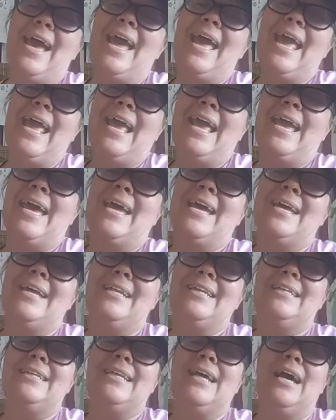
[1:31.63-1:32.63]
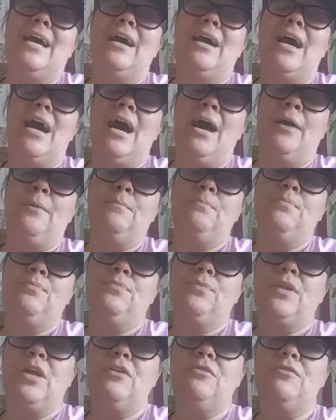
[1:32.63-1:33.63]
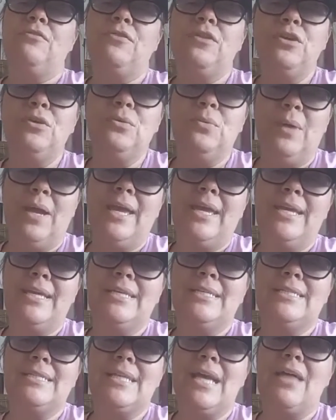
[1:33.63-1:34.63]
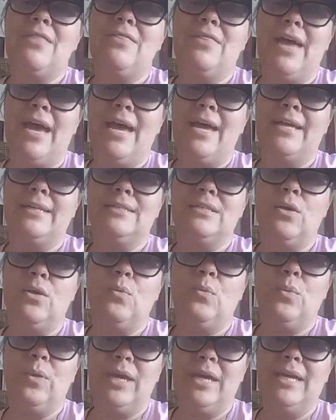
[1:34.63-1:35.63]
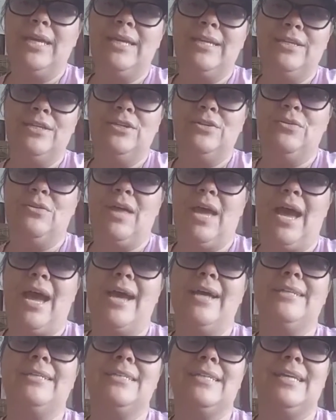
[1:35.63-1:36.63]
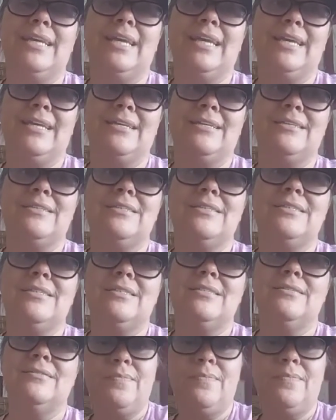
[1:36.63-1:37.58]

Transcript: And a few ways that we can do that is